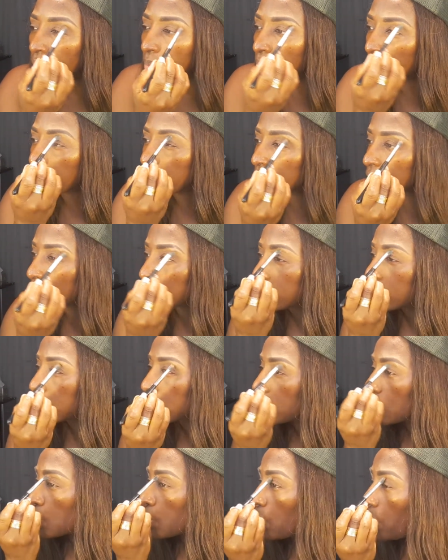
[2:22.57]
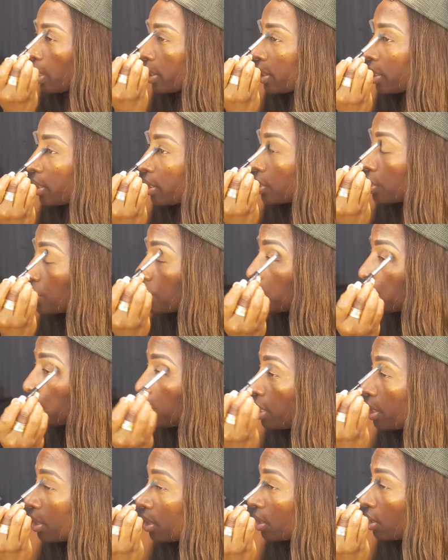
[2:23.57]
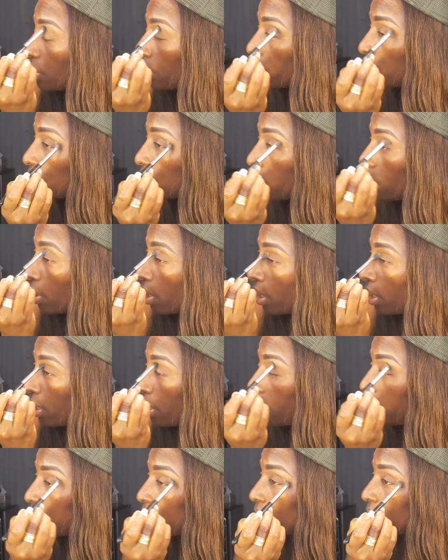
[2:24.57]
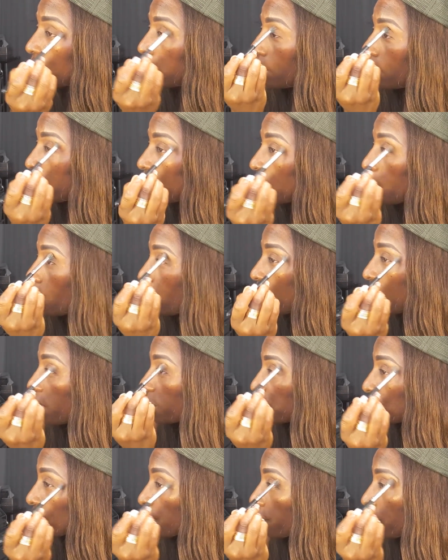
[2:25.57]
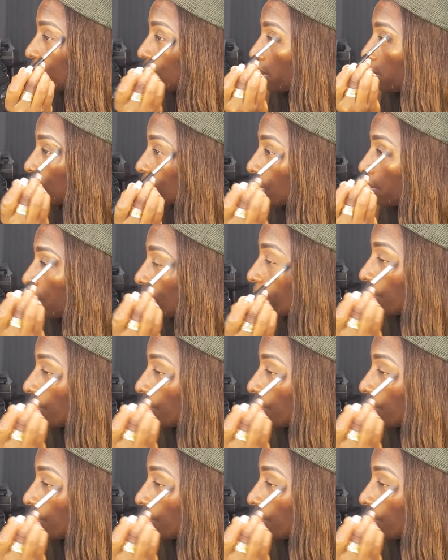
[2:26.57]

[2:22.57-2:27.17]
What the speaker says: because I just want a sheer wash of color